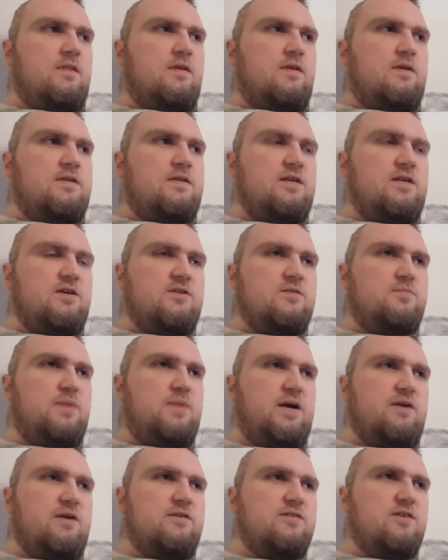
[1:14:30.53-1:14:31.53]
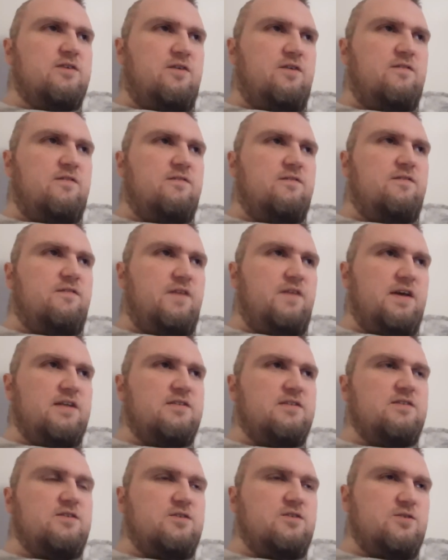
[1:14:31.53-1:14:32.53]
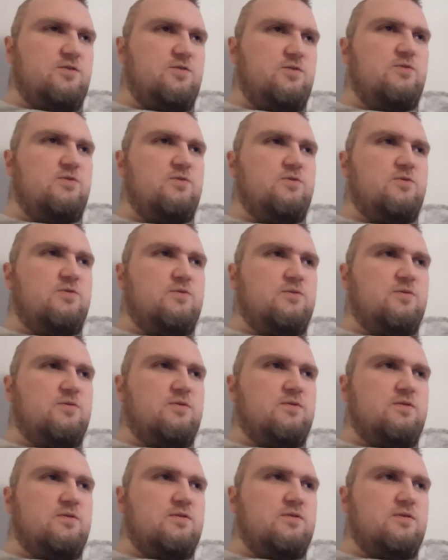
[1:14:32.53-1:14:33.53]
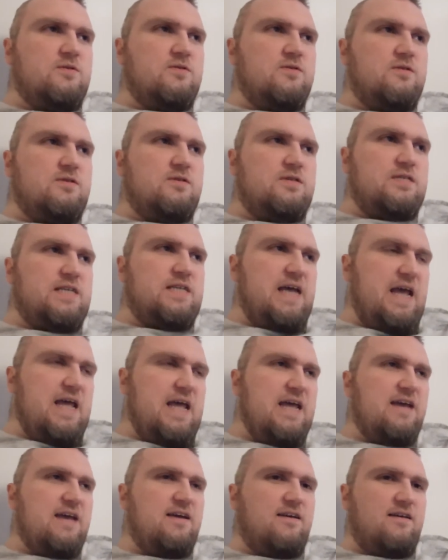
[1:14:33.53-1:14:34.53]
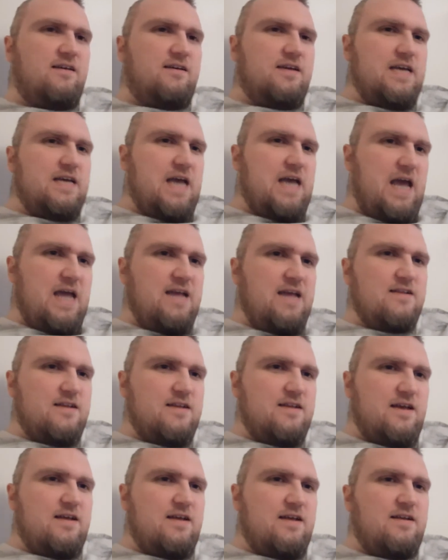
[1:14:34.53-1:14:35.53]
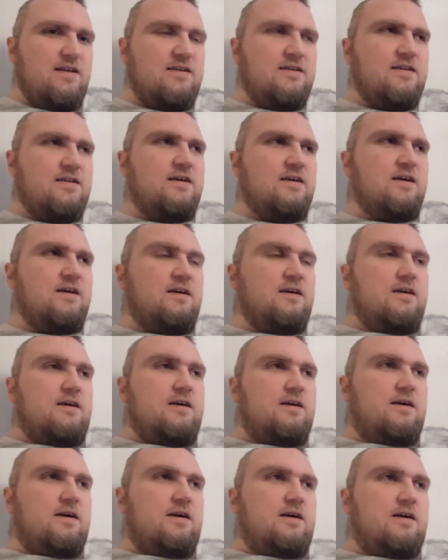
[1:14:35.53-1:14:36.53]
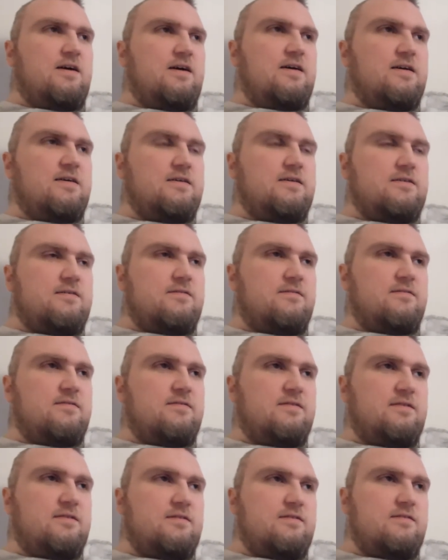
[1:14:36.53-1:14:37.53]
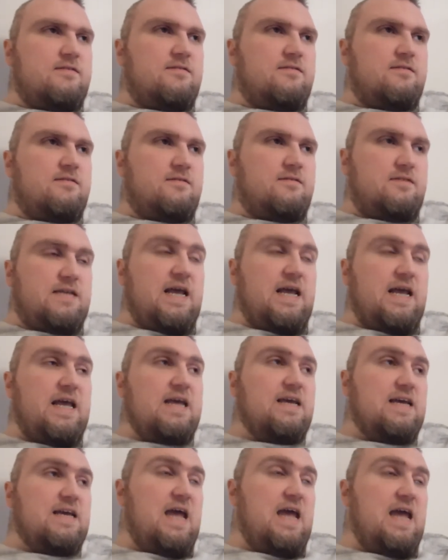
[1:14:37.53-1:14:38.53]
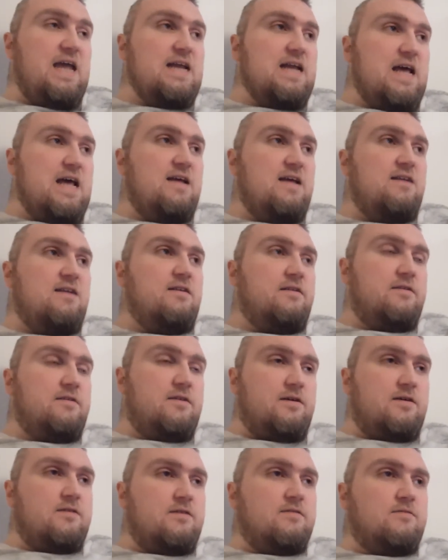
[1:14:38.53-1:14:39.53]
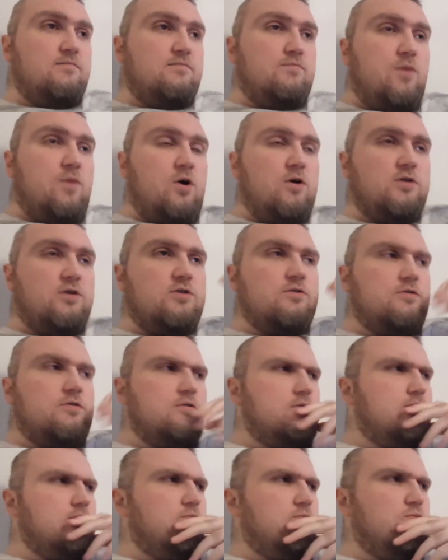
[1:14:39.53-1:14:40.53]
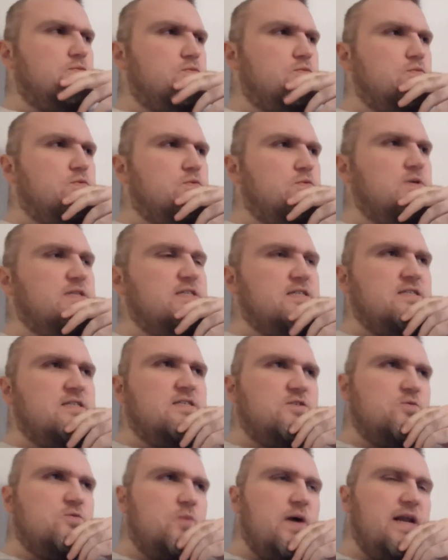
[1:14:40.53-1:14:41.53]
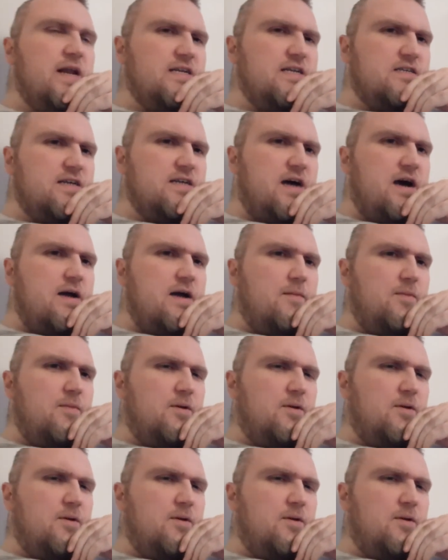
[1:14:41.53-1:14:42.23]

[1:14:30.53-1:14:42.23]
Tara's parents aren't fit to take Kate and uh, take Kate and uh, Marshall within this wedding time.